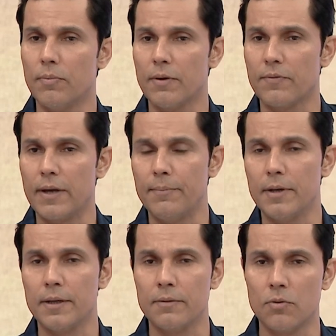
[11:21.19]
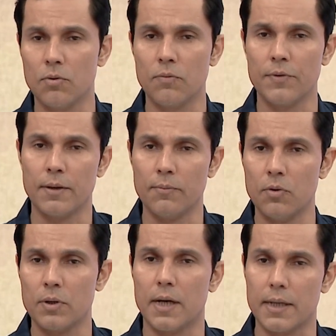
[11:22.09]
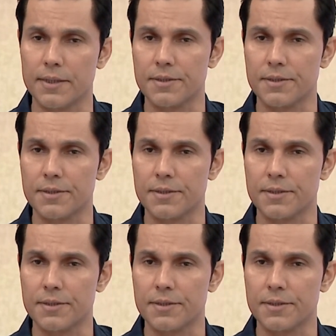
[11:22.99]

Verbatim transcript: My family, though we are more Arya